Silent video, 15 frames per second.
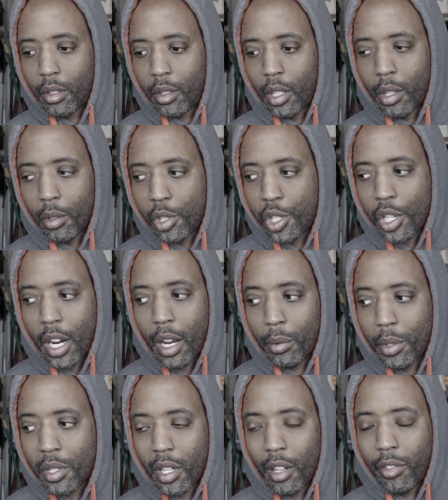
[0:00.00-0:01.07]
you know, shot
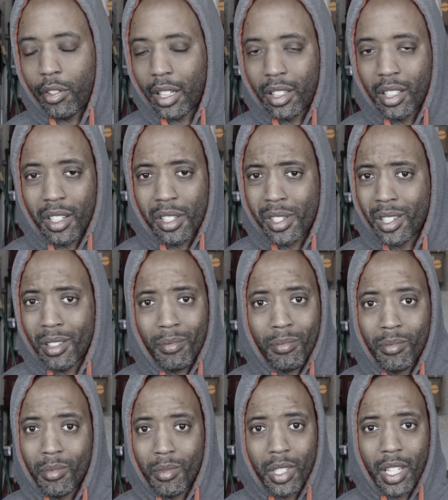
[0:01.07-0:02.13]
with stuff like this, and
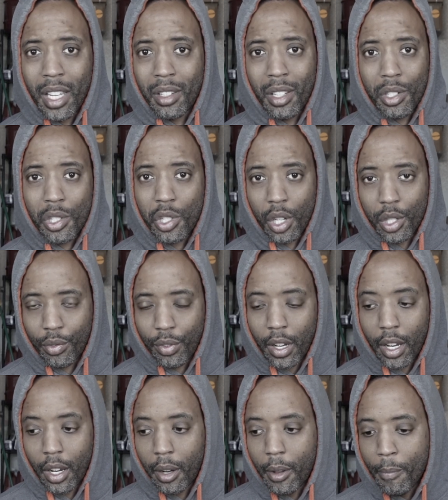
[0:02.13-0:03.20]
it does just fine.